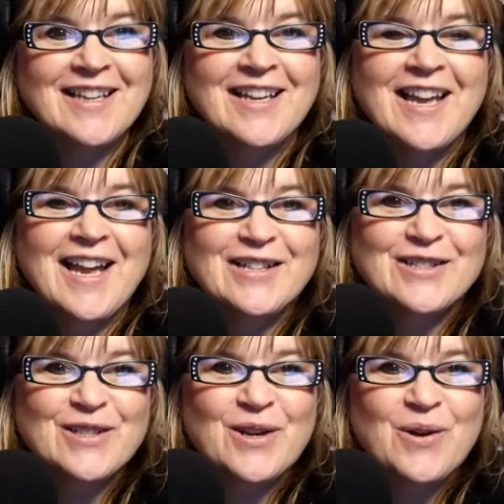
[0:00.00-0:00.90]
And
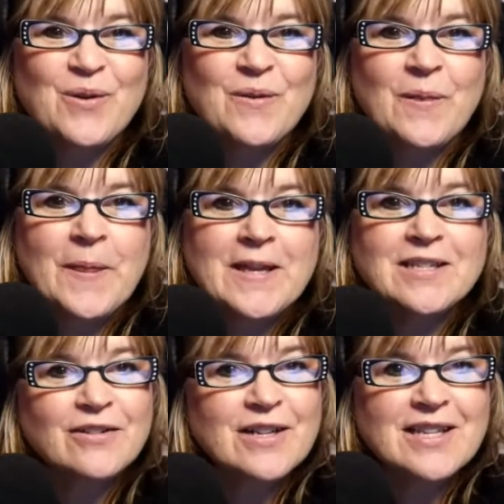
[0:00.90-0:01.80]
so
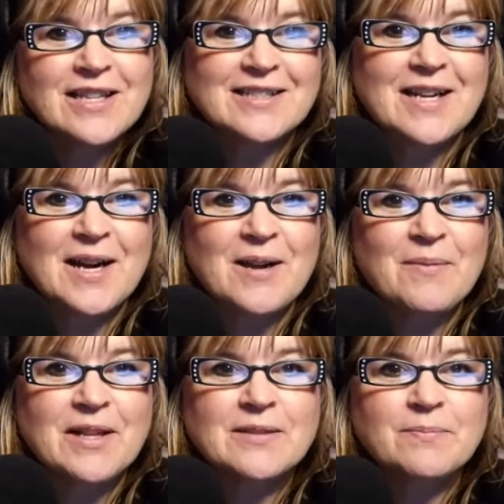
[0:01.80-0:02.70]
during this time,
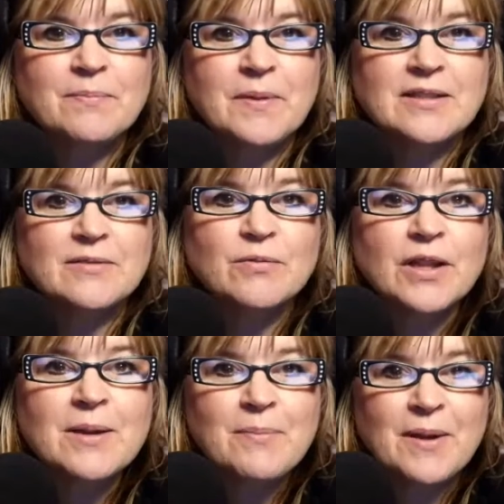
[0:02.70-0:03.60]
it's really
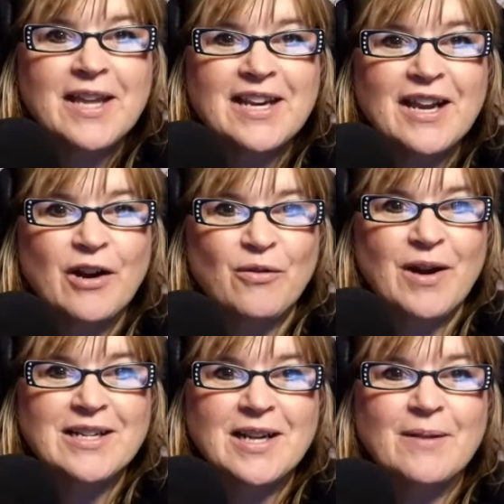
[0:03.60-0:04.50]
been a great
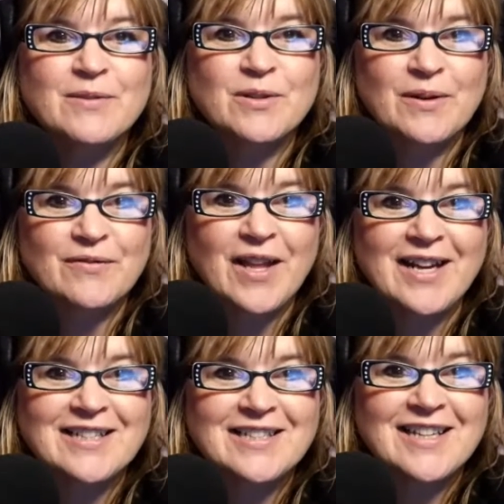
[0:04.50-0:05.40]
time to
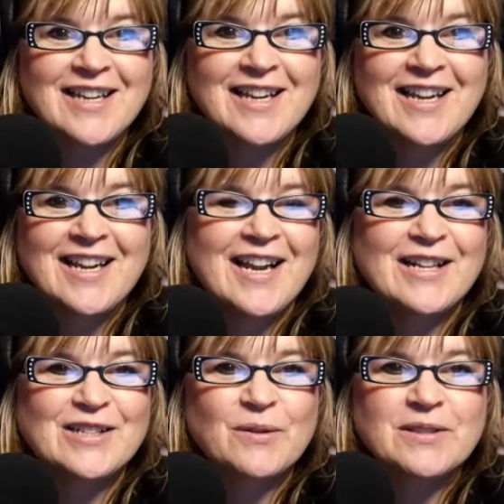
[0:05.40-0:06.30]
reflect. And
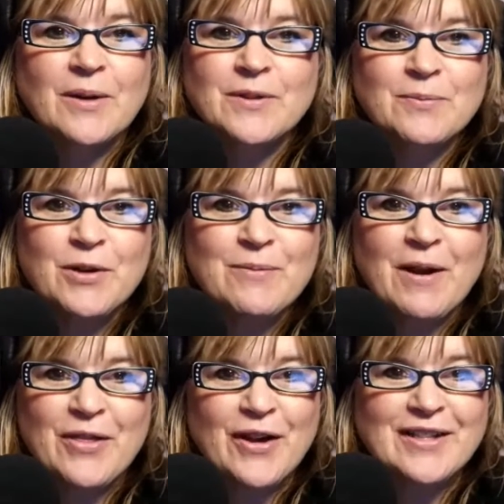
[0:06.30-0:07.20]
so as I was putting my
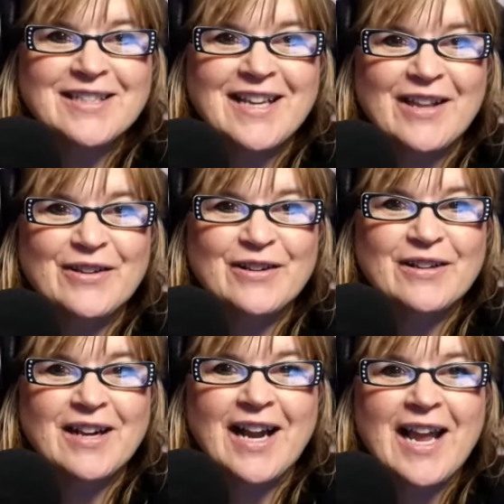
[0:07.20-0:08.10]
thoughts together, I have it